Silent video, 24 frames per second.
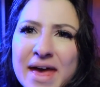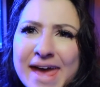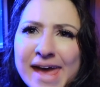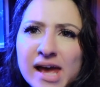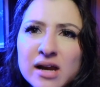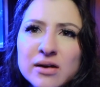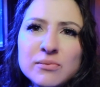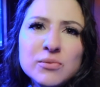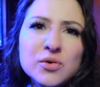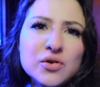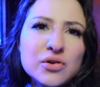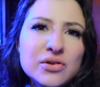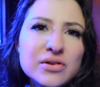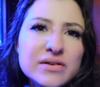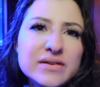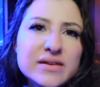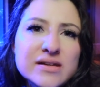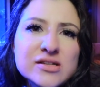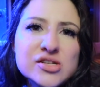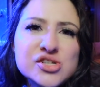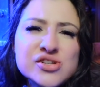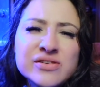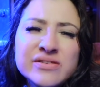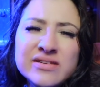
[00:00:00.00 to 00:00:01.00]
animal
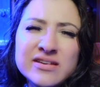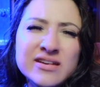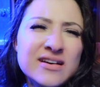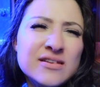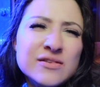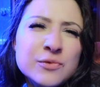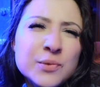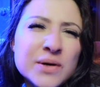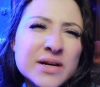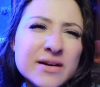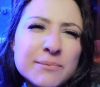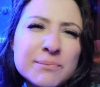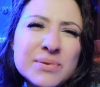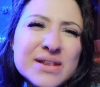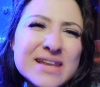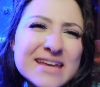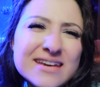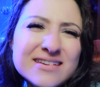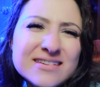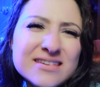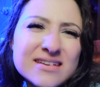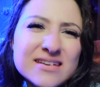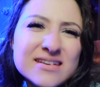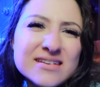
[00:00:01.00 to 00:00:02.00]
that just does what it
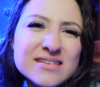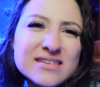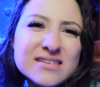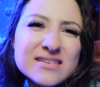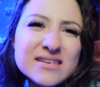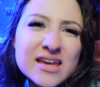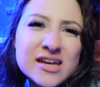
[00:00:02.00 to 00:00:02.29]
pleases